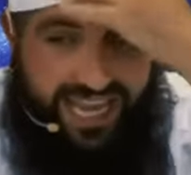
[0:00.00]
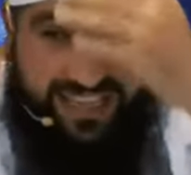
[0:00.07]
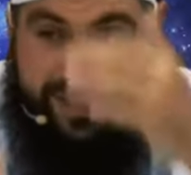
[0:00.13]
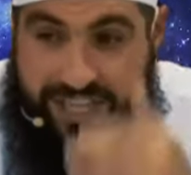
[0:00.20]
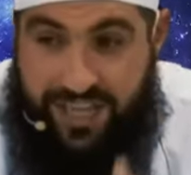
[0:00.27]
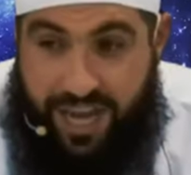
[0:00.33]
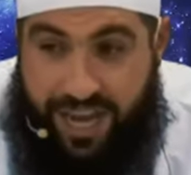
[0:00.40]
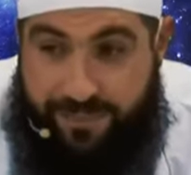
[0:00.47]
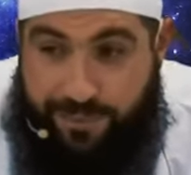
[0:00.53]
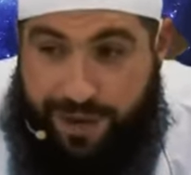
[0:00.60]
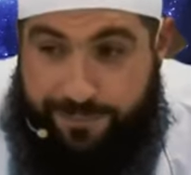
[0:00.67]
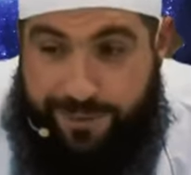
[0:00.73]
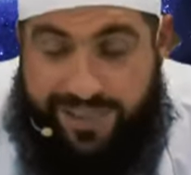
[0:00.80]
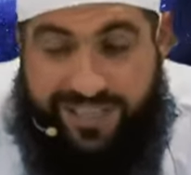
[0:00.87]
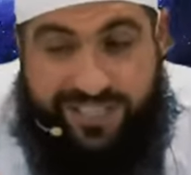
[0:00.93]
And tonight,
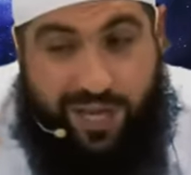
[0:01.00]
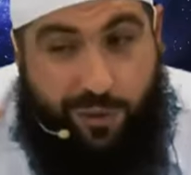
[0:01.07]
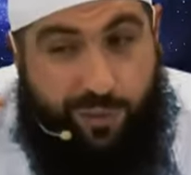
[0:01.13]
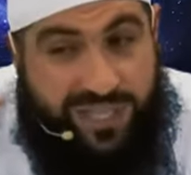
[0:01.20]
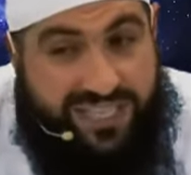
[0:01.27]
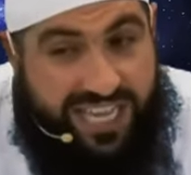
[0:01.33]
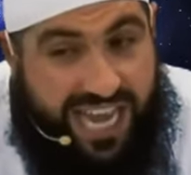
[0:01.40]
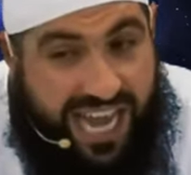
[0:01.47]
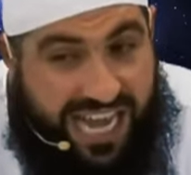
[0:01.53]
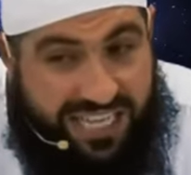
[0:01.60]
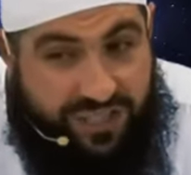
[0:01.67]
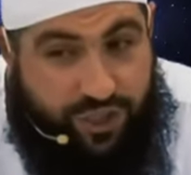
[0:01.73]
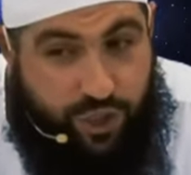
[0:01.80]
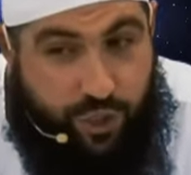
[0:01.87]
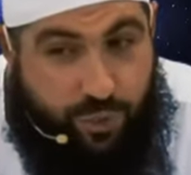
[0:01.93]
my brothers, I want to
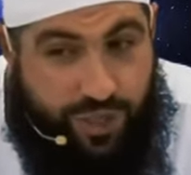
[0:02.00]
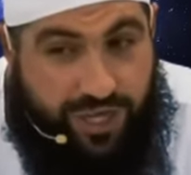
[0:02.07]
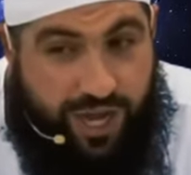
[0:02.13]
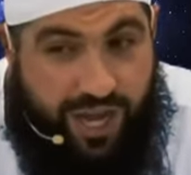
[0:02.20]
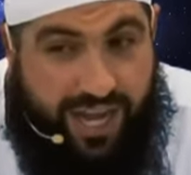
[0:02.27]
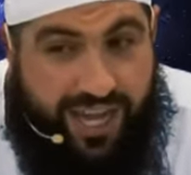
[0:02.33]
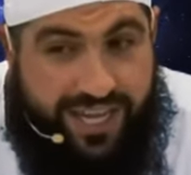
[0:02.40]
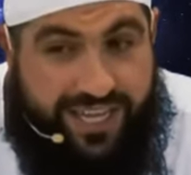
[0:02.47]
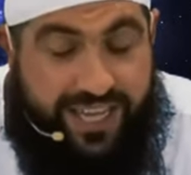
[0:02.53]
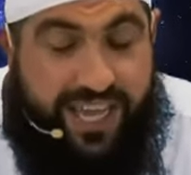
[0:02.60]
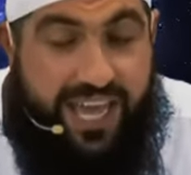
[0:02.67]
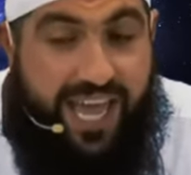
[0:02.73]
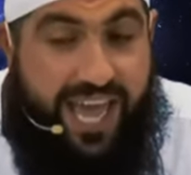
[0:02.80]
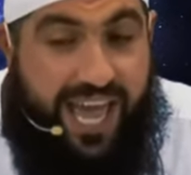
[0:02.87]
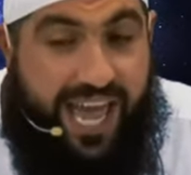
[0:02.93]
ask you and I,
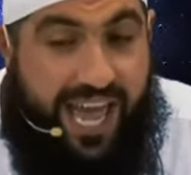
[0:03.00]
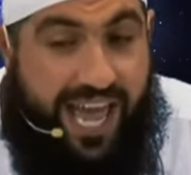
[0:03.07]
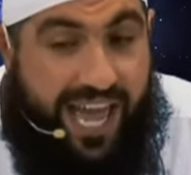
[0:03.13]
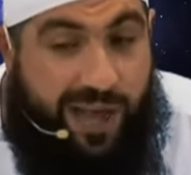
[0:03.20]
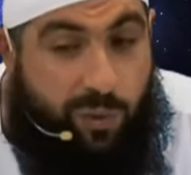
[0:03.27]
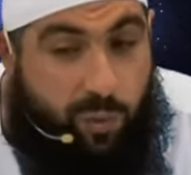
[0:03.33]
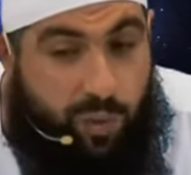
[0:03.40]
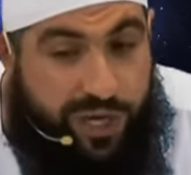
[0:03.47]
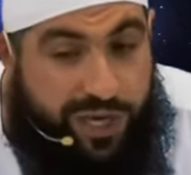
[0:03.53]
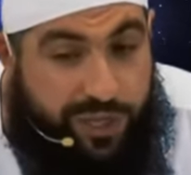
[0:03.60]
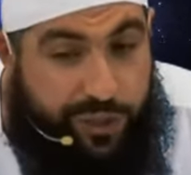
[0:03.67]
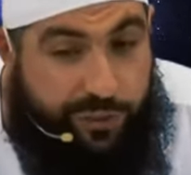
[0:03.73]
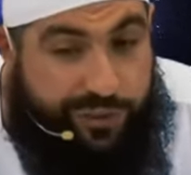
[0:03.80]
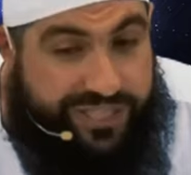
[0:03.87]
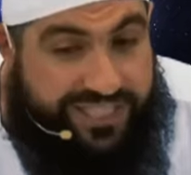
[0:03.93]
how will
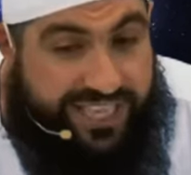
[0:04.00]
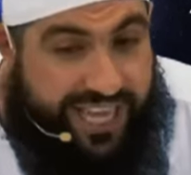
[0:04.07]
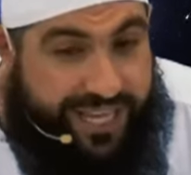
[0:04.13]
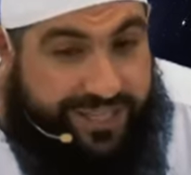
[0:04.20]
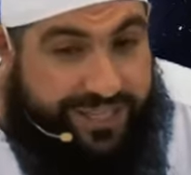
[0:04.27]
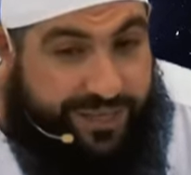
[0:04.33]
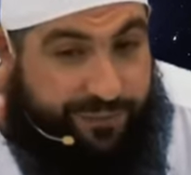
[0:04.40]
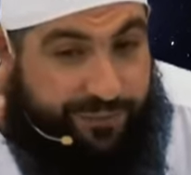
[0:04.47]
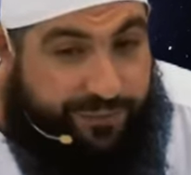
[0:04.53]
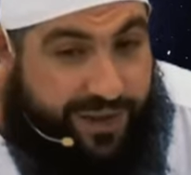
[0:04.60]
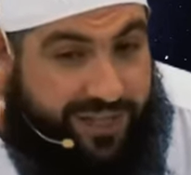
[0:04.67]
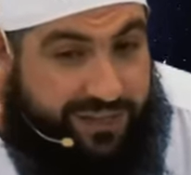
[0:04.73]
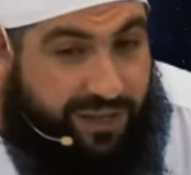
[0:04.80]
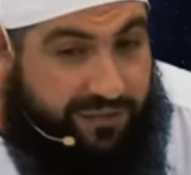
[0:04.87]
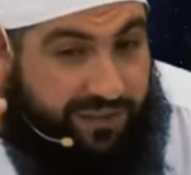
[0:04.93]
you stand in
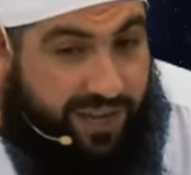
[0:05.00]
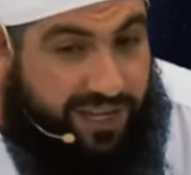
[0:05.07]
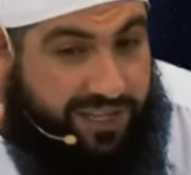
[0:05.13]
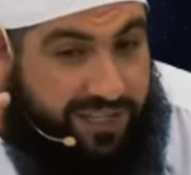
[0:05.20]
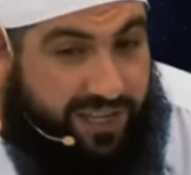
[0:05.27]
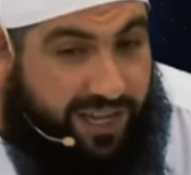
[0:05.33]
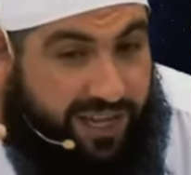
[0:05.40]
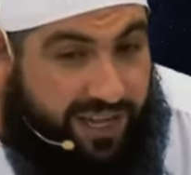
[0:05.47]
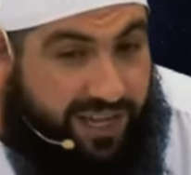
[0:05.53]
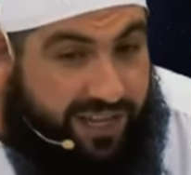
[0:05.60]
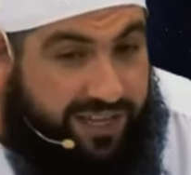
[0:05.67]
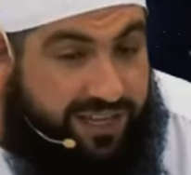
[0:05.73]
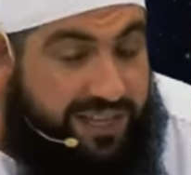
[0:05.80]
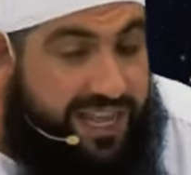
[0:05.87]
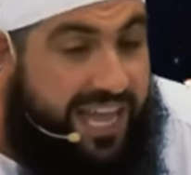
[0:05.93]
front of
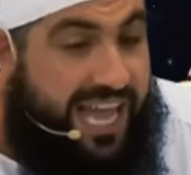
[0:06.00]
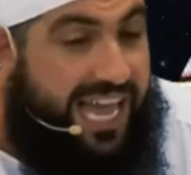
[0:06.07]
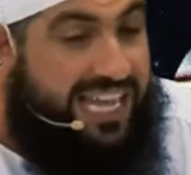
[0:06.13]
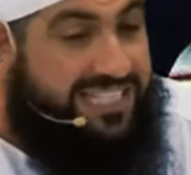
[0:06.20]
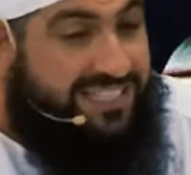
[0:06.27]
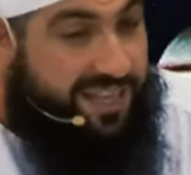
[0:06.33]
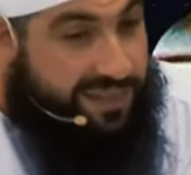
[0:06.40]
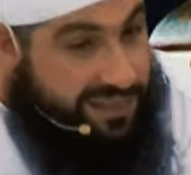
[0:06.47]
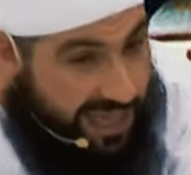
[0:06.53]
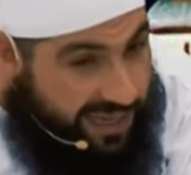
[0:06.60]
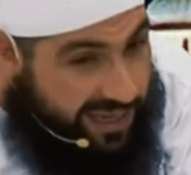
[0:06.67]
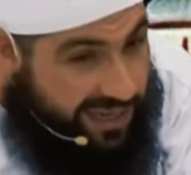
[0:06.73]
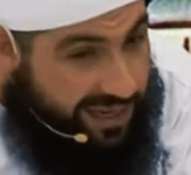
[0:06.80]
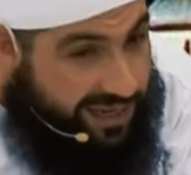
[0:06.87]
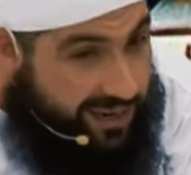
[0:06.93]
Allah as a
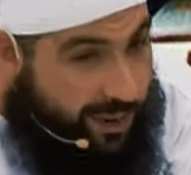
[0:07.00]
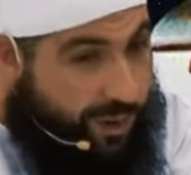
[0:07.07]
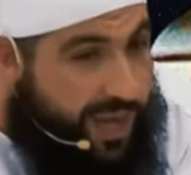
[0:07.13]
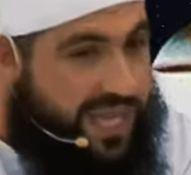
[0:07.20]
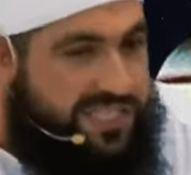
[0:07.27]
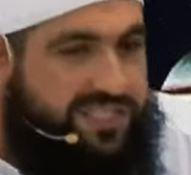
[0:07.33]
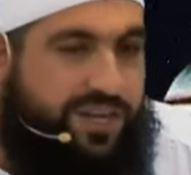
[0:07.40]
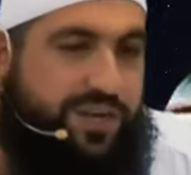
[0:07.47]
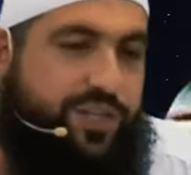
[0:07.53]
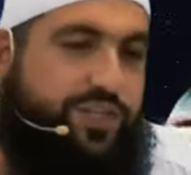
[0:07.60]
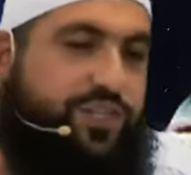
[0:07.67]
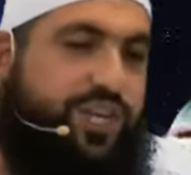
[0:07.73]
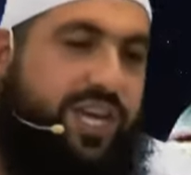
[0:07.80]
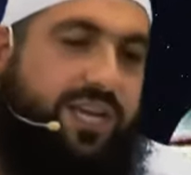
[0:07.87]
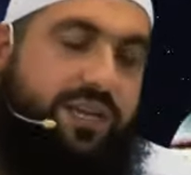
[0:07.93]
dhakar or as a
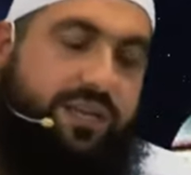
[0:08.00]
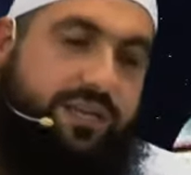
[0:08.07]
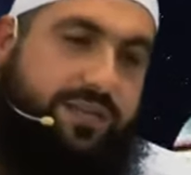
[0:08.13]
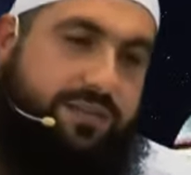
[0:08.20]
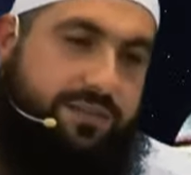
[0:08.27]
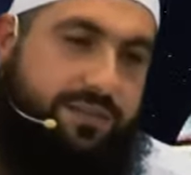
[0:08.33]
rijal?